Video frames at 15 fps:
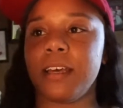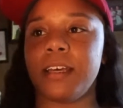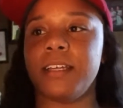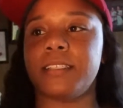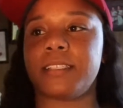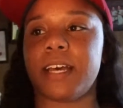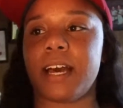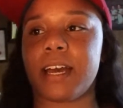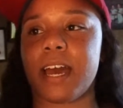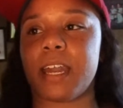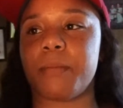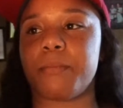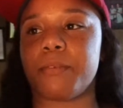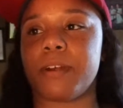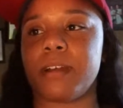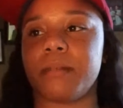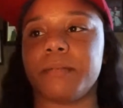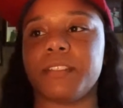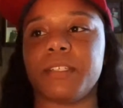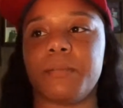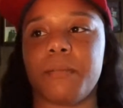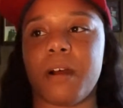He said, I gotta bring them
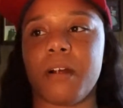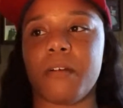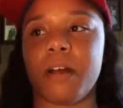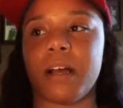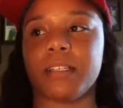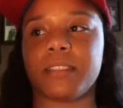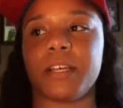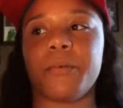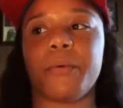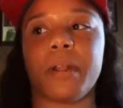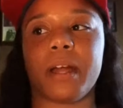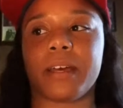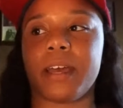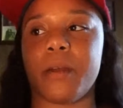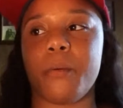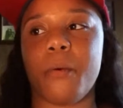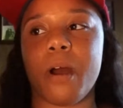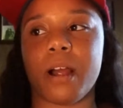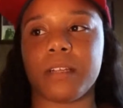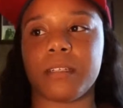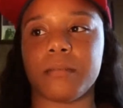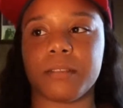tomorrow. I said, well, I can
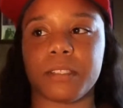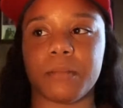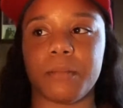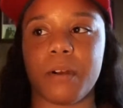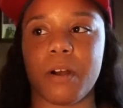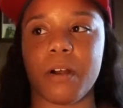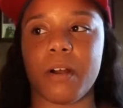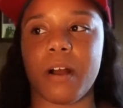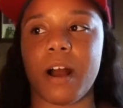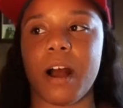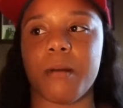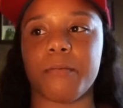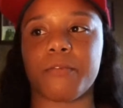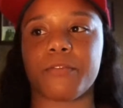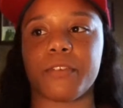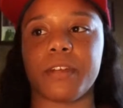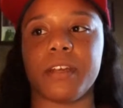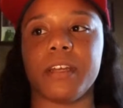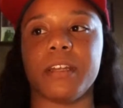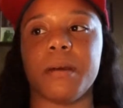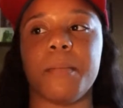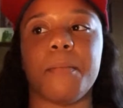wash them tomorrow. I'm free
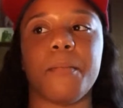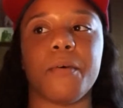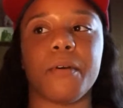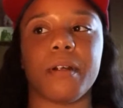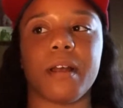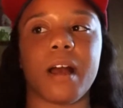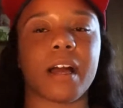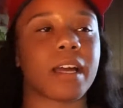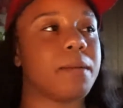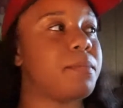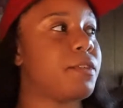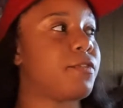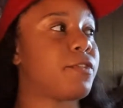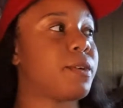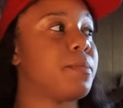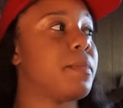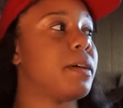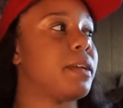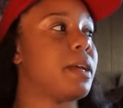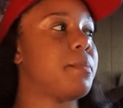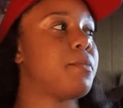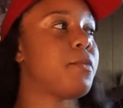in the morning. I can be free
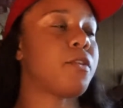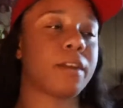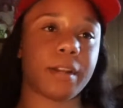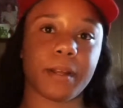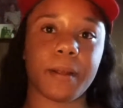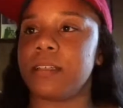Monday morning.